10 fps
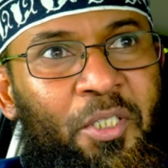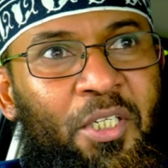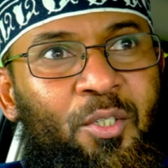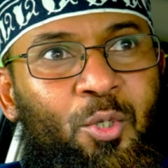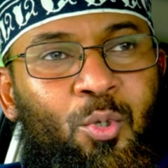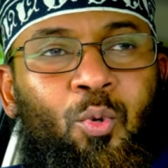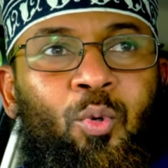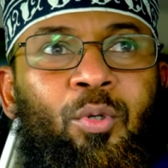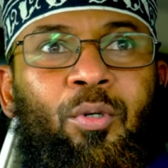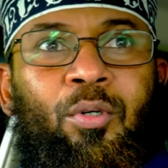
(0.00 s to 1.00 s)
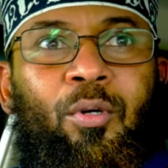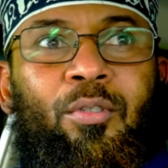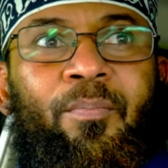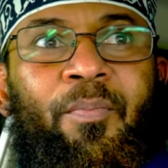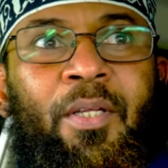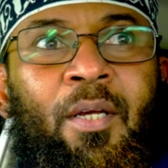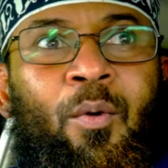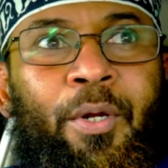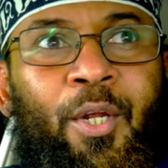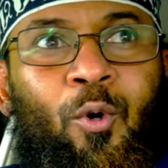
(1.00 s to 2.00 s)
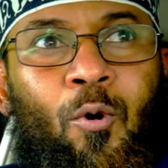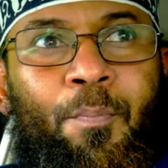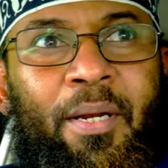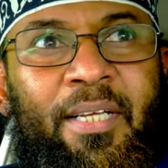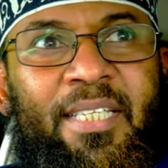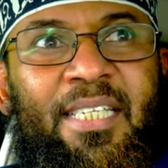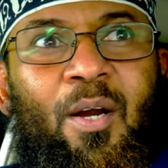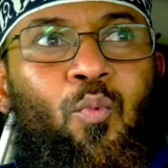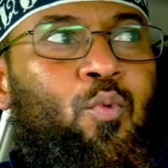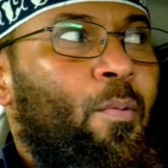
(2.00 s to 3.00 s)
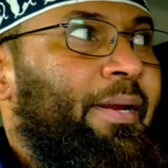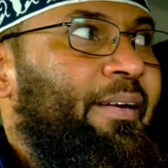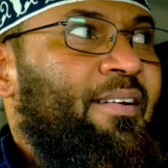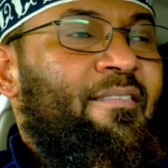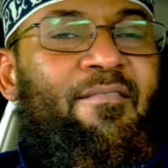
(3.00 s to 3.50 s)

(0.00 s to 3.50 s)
is it true or not? When he opened, he see a woman,